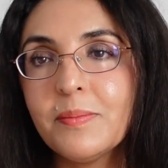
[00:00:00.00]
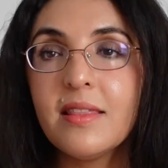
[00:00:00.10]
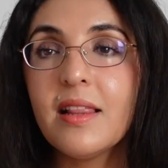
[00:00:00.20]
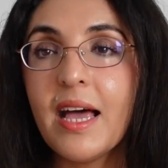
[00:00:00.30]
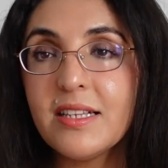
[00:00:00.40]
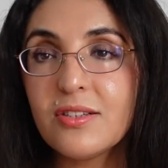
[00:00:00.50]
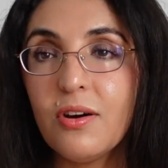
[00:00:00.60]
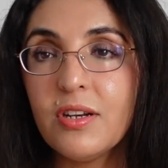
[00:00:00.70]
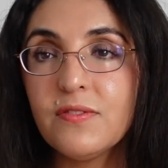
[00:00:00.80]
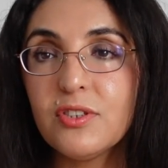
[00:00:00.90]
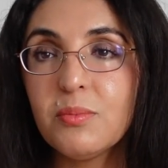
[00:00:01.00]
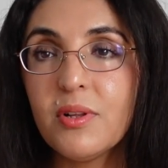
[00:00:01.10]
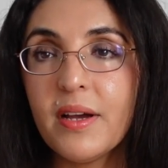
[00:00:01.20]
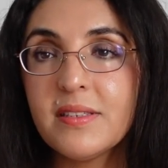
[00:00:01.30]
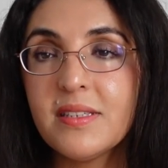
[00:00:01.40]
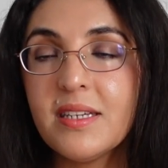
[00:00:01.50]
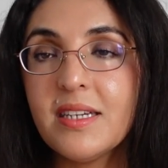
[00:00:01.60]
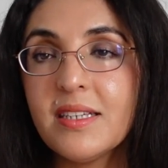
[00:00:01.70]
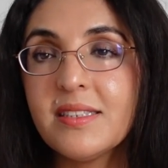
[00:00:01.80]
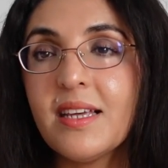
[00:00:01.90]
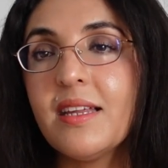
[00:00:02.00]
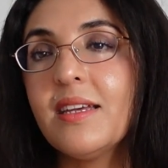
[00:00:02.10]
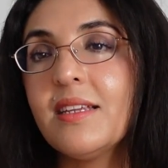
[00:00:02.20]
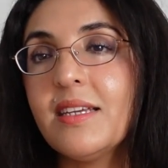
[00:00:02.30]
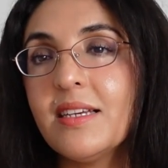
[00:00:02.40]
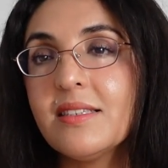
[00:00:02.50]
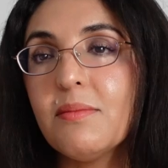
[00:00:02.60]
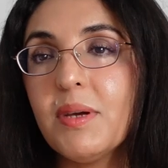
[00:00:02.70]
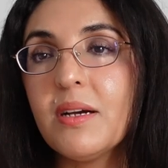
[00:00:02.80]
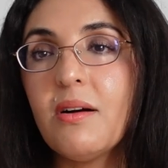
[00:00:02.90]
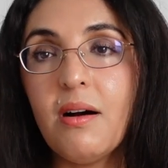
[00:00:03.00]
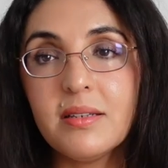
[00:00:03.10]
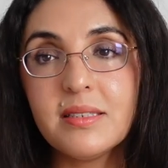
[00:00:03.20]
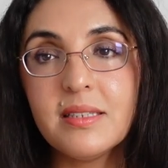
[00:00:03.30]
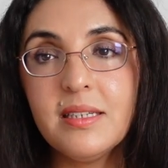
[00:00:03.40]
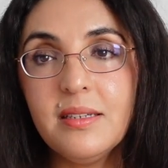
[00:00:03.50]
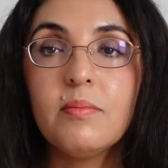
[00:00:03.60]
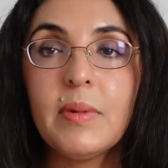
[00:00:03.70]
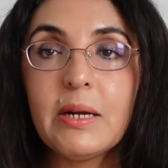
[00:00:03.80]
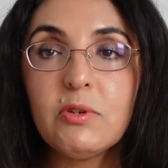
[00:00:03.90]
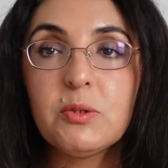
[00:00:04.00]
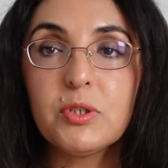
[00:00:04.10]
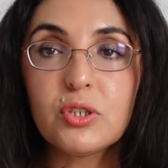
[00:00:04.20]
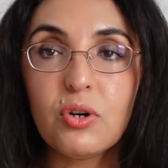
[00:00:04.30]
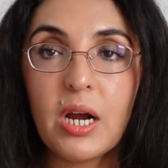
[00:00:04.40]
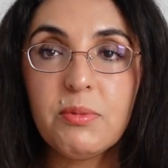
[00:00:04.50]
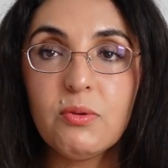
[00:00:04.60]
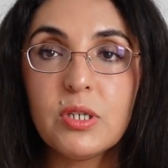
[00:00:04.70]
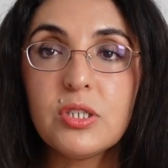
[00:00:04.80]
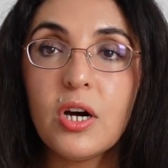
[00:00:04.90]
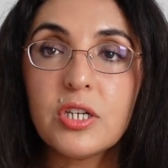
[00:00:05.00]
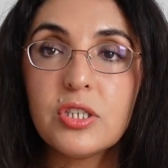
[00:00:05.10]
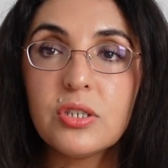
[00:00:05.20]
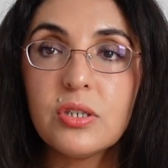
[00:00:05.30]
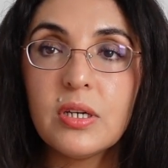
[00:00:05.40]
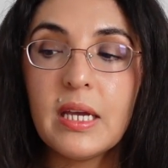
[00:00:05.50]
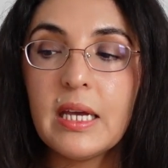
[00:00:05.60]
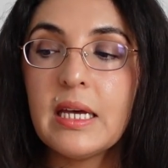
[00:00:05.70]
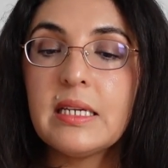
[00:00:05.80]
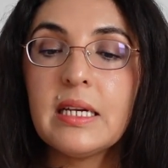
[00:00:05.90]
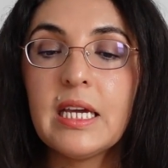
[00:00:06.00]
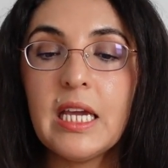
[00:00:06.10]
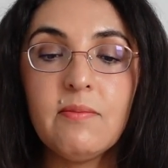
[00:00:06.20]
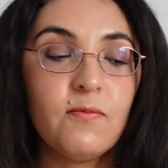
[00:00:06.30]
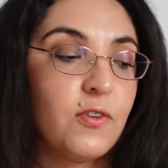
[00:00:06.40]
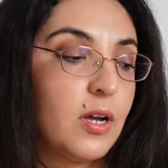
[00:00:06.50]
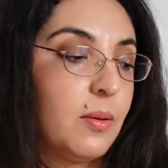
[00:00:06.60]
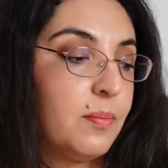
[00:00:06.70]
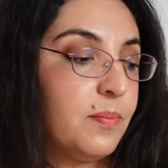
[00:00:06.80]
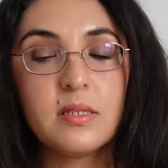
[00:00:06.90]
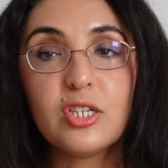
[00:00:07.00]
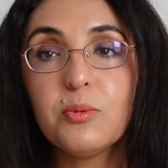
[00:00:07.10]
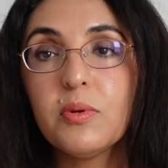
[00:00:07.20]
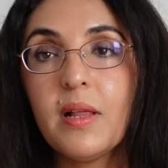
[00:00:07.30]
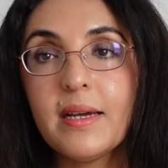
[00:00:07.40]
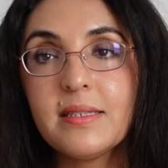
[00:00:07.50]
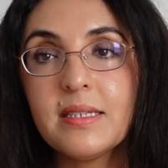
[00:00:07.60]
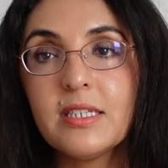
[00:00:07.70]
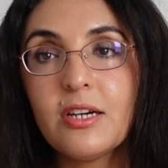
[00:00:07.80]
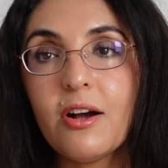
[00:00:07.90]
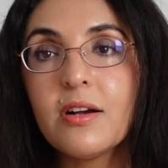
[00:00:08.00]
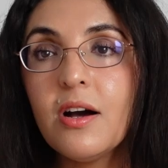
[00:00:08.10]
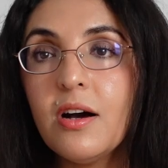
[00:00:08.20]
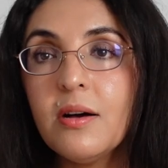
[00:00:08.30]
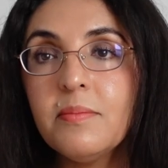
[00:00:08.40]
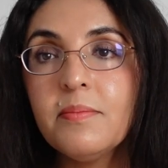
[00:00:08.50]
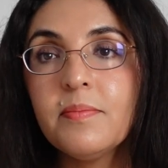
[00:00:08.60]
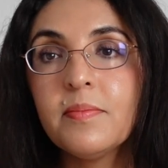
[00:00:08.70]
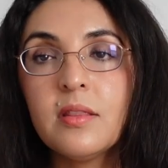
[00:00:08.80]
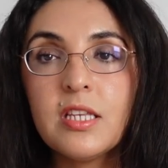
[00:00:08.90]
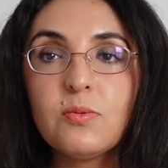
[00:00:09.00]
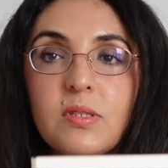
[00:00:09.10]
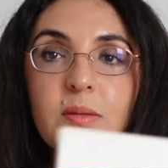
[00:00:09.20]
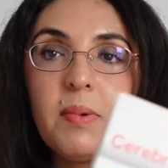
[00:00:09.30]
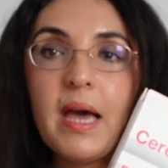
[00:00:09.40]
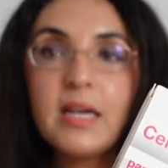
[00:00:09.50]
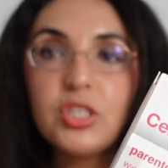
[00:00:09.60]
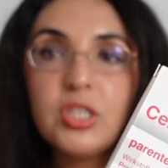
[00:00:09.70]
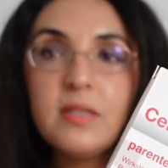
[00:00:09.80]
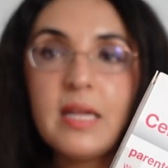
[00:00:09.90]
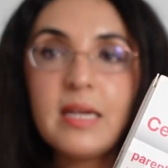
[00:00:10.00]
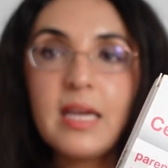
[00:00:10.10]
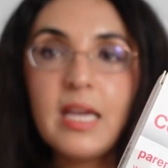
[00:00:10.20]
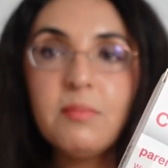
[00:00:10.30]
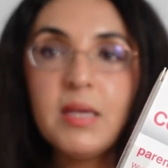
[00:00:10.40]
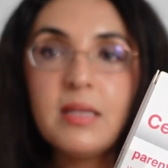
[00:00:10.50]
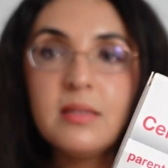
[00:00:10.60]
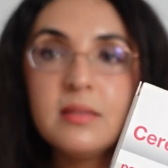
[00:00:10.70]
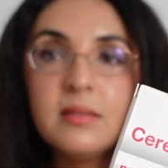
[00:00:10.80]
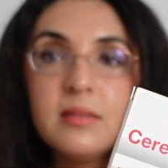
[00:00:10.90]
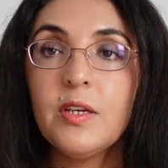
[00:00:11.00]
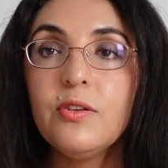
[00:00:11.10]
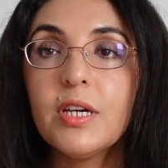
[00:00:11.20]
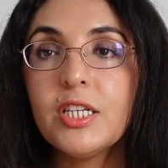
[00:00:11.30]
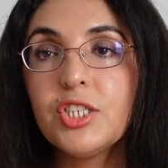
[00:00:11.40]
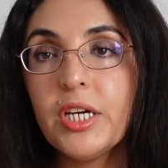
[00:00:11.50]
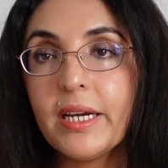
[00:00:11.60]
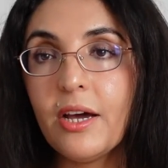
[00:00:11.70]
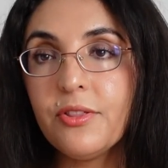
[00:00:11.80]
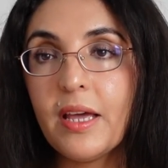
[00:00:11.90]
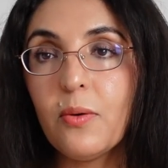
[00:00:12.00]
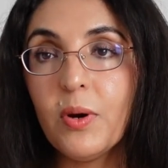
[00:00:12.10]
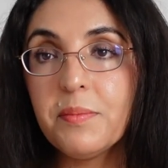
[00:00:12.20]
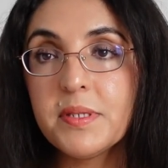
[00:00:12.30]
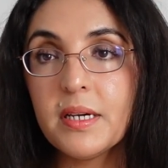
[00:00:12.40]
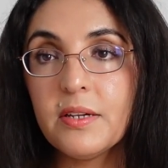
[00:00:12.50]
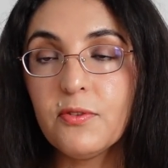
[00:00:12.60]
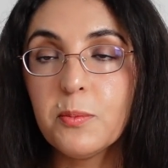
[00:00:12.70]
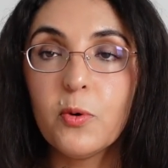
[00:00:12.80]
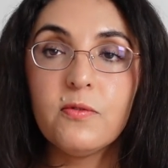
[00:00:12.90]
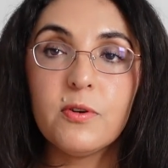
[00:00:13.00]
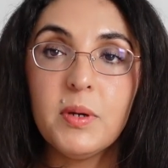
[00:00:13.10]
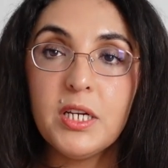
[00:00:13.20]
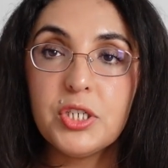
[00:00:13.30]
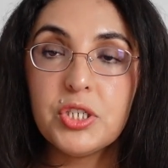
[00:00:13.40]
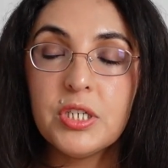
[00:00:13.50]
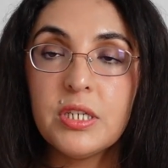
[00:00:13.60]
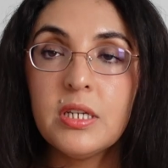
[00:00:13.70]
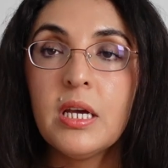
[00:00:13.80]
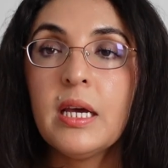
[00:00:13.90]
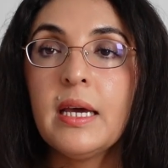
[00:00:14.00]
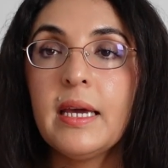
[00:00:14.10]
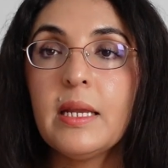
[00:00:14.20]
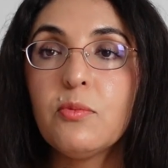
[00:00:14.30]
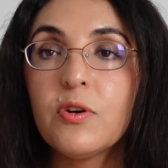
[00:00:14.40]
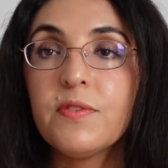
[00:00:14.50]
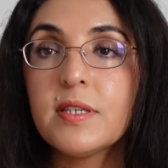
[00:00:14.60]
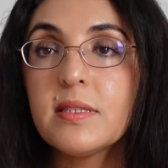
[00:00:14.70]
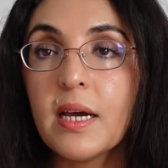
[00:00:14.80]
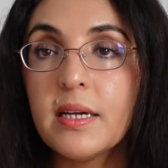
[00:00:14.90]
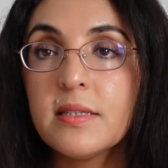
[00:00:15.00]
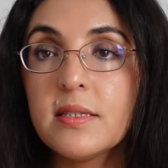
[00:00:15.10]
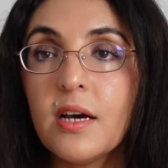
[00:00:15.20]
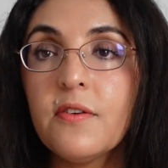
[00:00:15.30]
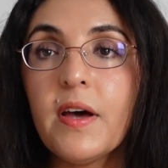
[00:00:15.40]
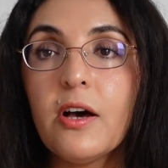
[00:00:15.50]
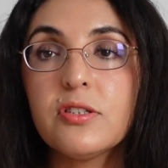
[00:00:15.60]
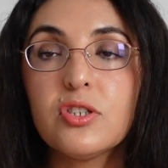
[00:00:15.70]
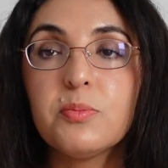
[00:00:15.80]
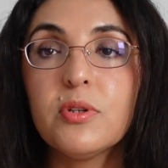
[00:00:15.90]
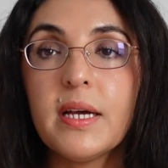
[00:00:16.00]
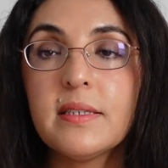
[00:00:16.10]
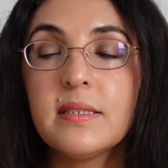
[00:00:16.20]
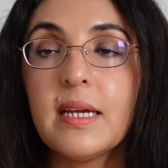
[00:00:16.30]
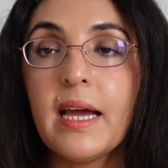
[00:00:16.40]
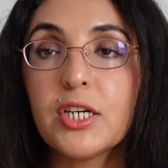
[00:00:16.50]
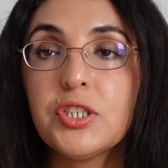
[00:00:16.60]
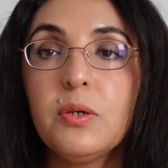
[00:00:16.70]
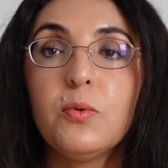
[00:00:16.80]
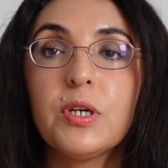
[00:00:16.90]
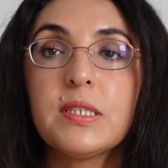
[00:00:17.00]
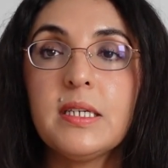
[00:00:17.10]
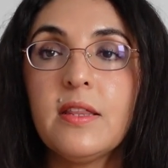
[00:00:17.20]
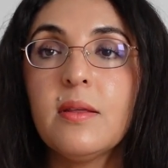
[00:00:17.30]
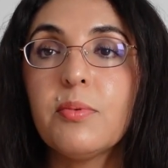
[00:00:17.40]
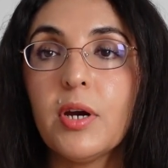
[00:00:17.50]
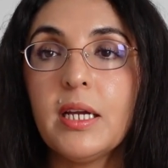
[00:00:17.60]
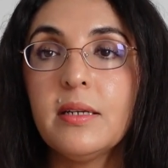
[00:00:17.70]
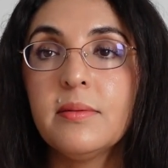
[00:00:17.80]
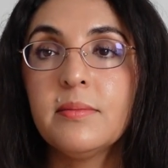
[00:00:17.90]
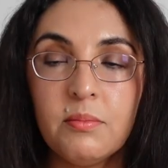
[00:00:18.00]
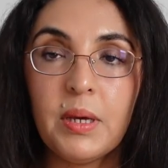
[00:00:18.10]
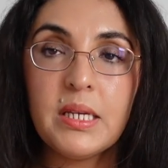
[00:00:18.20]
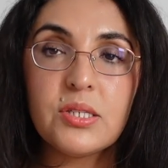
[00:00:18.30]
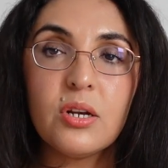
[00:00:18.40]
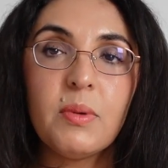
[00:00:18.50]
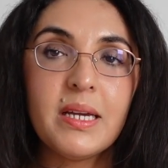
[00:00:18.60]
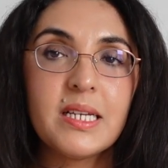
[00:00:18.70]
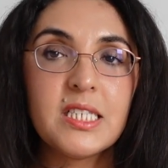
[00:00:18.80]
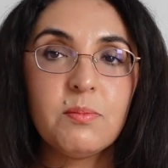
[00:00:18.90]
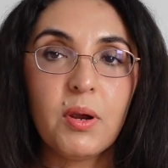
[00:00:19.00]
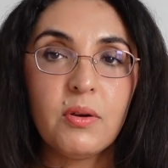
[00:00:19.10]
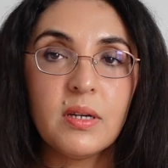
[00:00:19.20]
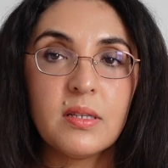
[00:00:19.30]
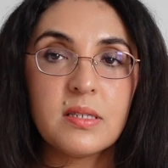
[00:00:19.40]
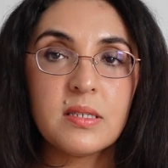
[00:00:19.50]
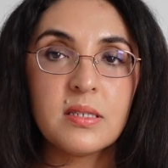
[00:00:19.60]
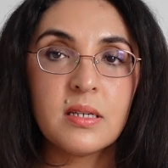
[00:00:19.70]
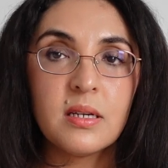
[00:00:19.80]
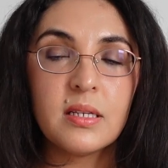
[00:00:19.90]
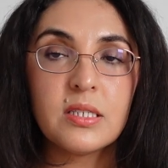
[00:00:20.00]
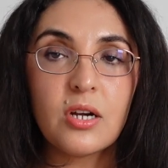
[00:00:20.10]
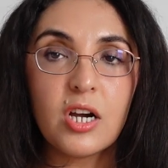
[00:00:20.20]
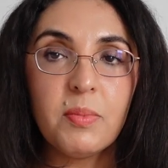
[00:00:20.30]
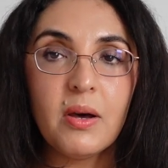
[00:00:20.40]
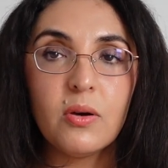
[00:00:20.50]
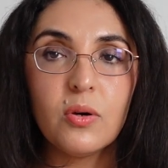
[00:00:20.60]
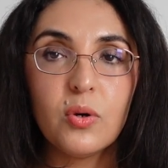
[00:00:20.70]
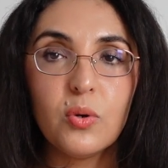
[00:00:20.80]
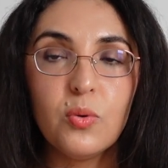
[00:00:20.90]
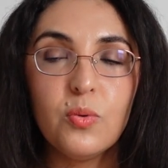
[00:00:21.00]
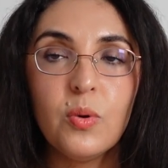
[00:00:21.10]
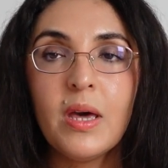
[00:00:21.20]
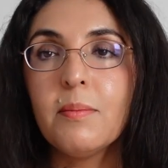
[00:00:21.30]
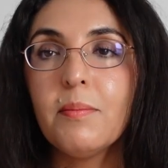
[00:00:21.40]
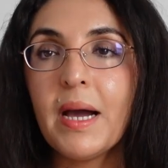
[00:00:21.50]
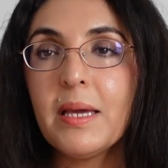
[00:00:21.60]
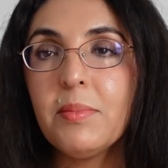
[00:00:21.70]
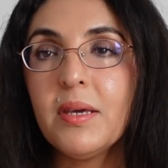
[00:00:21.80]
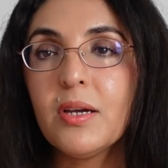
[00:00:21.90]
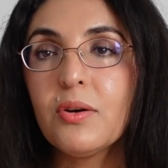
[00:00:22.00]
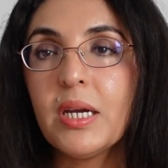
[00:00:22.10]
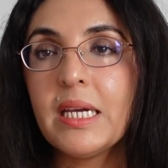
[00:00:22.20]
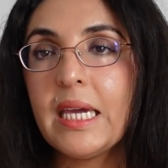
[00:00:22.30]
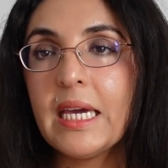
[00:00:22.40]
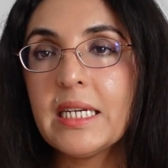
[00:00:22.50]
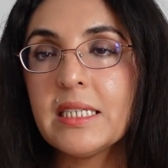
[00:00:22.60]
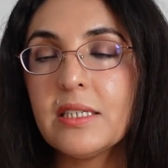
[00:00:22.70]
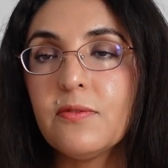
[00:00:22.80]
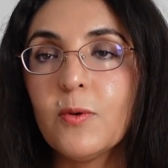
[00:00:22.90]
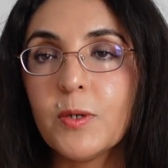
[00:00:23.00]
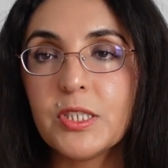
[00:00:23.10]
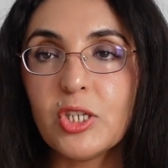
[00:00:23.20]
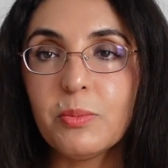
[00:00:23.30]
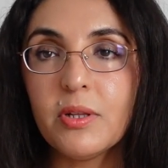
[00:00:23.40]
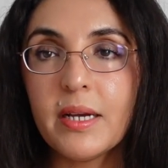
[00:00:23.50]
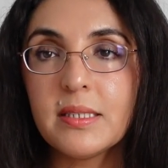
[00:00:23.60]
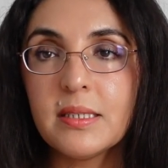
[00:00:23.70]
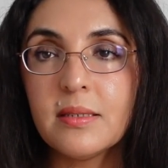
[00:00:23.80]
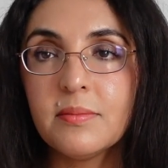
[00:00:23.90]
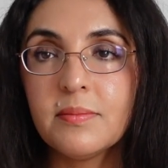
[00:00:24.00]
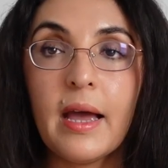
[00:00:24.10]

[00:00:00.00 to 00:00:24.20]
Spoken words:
The last con of Cerebrolysin is that it is a bit costly. Mine was prescribed through a doctor and it came from cerebrolysin.com. This was the packaging that it came in. You can check out that website for more information and more of the science of how Cerebrolysin actually works in the brain. Based on my experience, let's talk about who might be a great candidate for Cerebrolysin.